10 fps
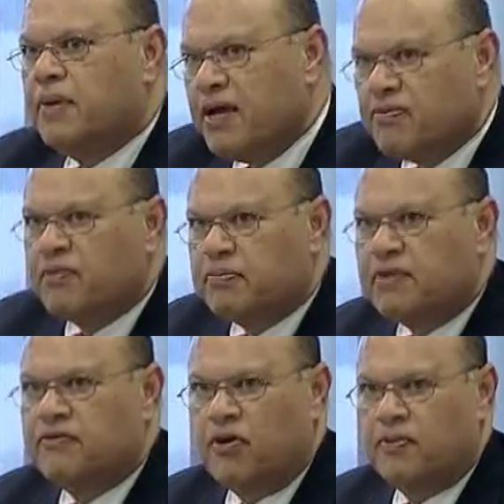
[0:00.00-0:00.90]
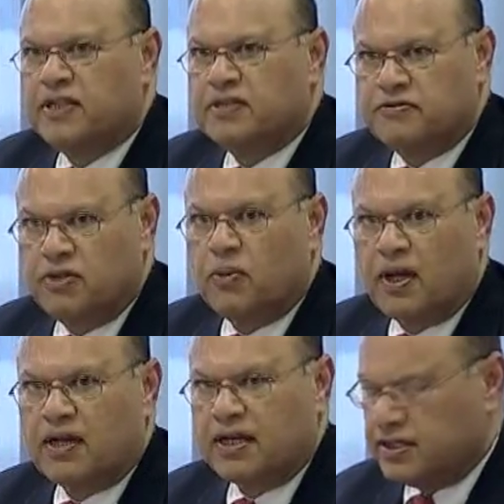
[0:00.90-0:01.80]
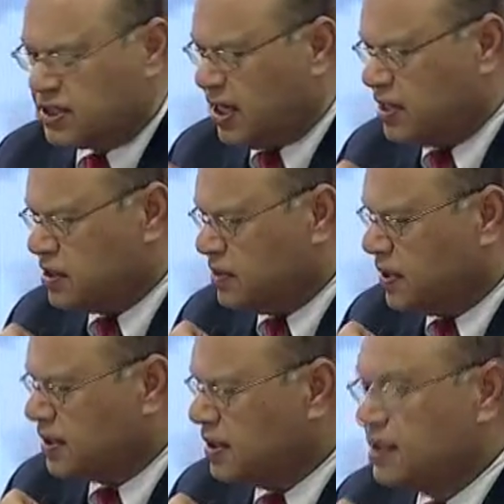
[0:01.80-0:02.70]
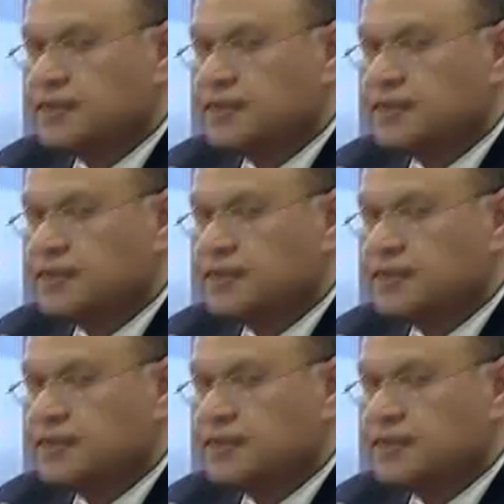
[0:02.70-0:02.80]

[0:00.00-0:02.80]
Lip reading: pay for performance, if you will, is tied to it.